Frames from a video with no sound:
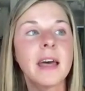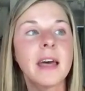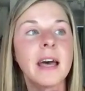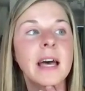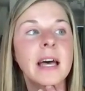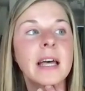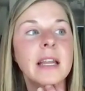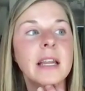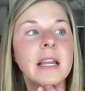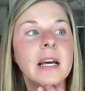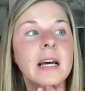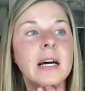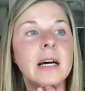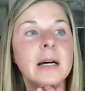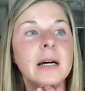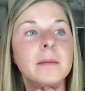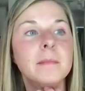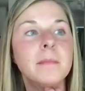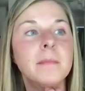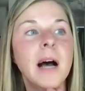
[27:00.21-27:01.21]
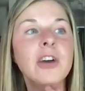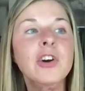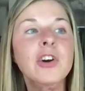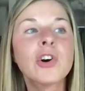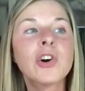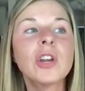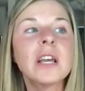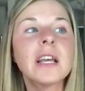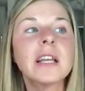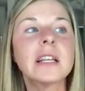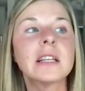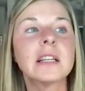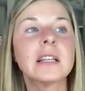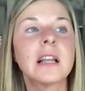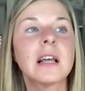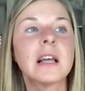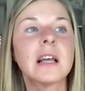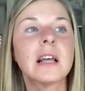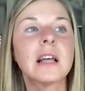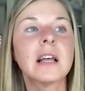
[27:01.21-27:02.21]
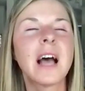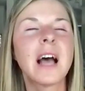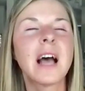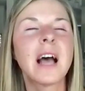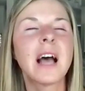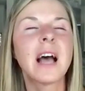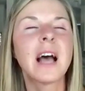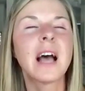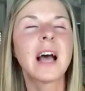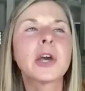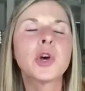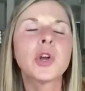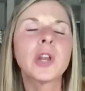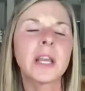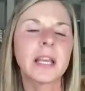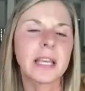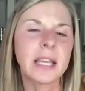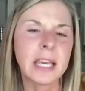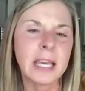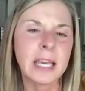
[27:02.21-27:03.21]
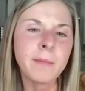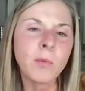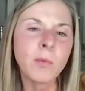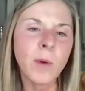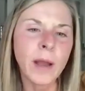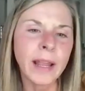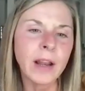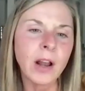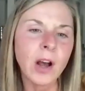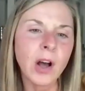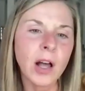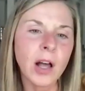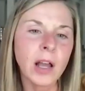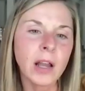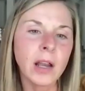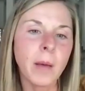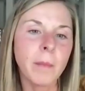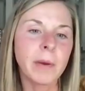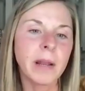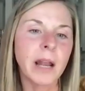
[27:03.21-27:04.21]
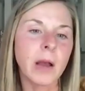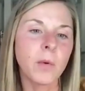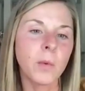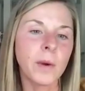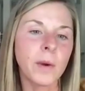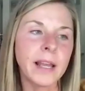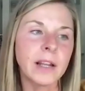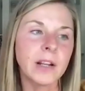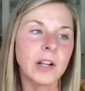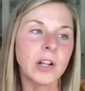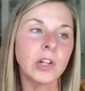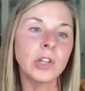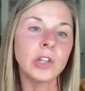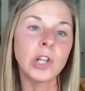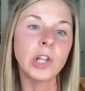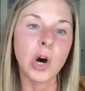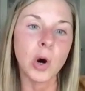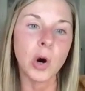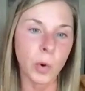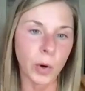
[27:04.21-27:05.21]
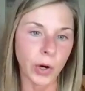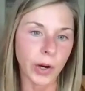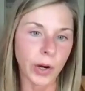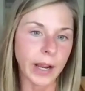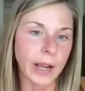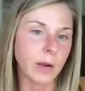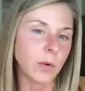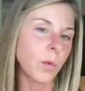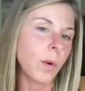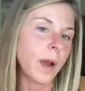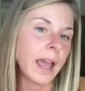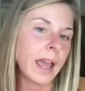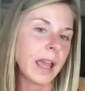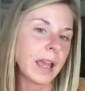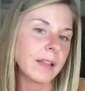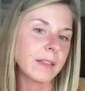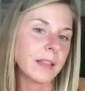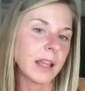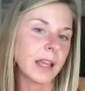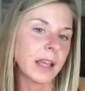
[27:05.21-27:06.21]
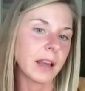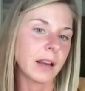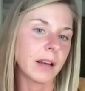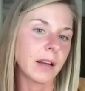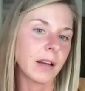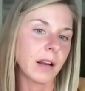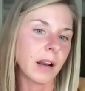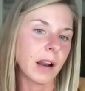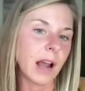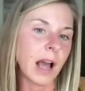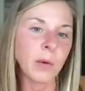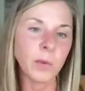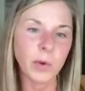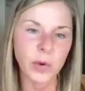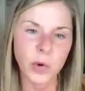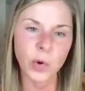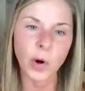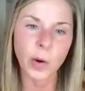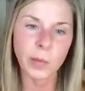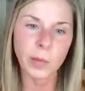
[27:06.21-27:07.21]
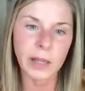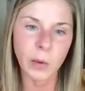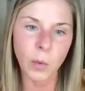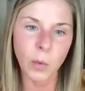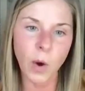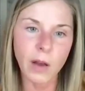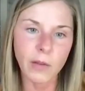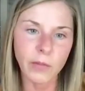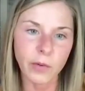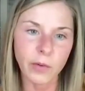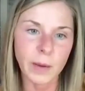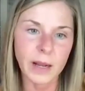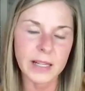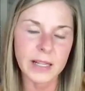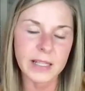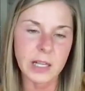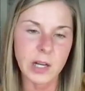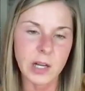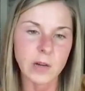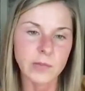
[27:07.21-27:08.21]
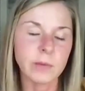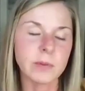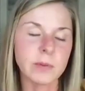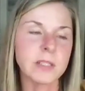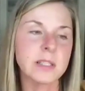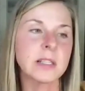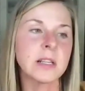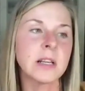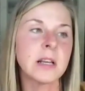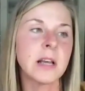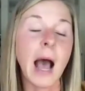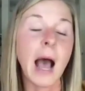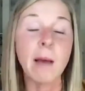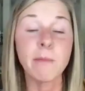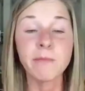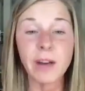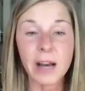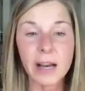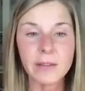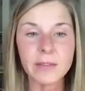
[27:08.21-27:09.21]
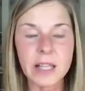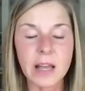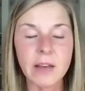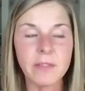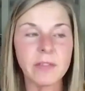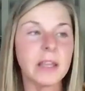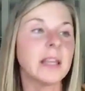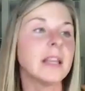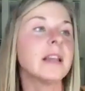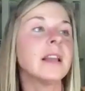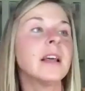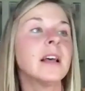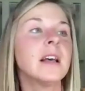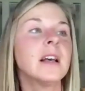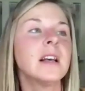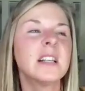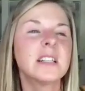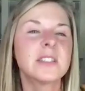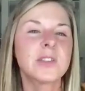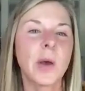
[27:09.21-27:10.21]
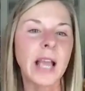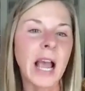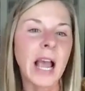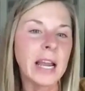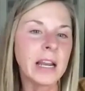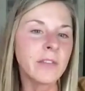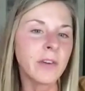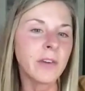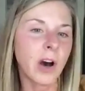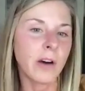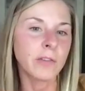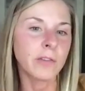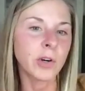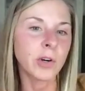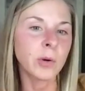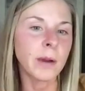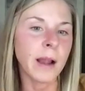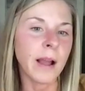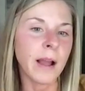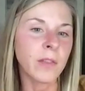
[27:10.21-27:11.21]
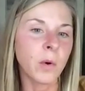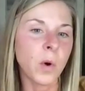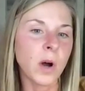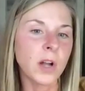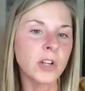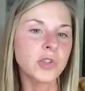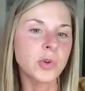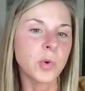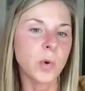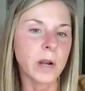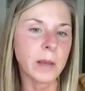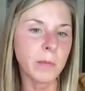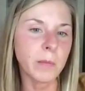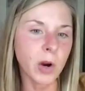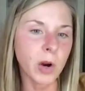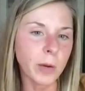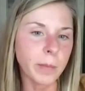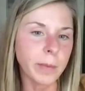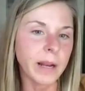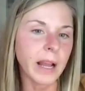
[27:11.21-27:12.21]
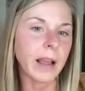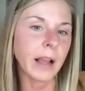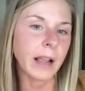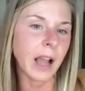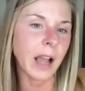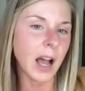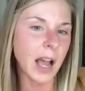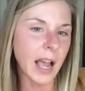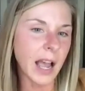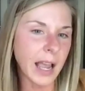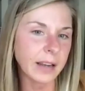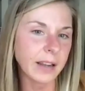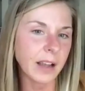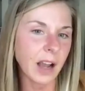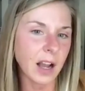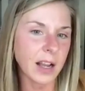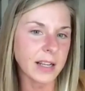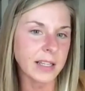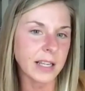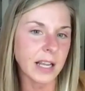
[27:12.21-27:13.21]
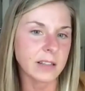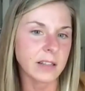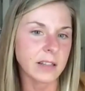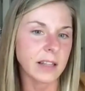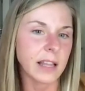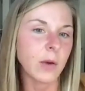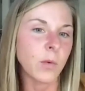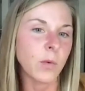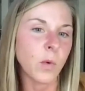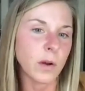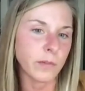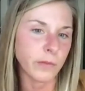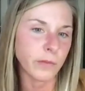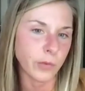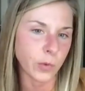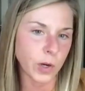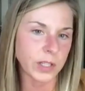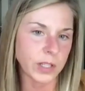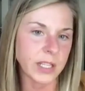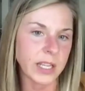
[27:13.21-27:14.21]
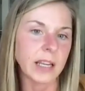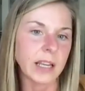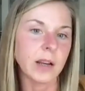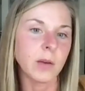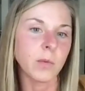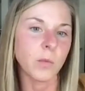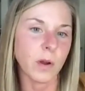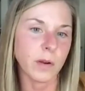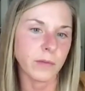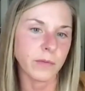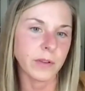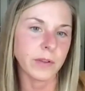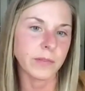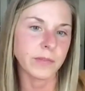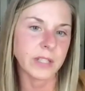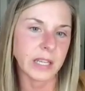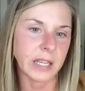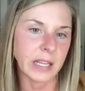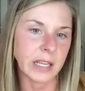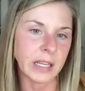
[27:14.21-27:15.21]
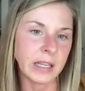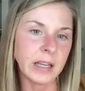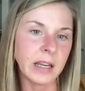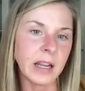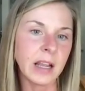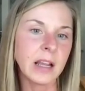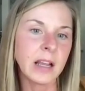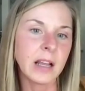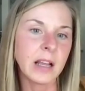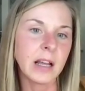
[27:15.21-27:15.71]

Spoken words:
that I don't want to say I couldn't keep weight on, but I went lower in weight than I would normally want for myself. I'm 5'7", so I kind of hover around the 120 mark, but had gotten down to like 114 and 115